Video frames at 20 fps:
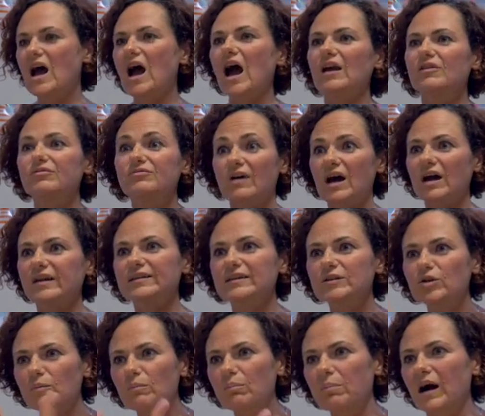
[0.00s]
I find a
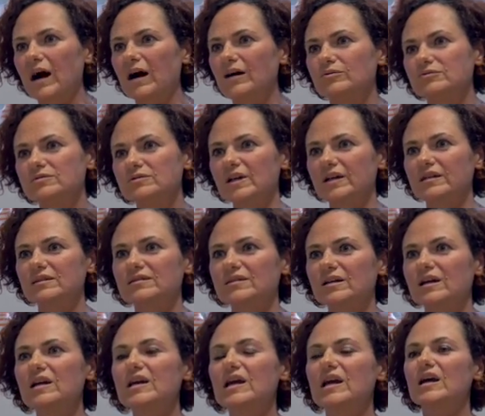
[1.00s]
compound that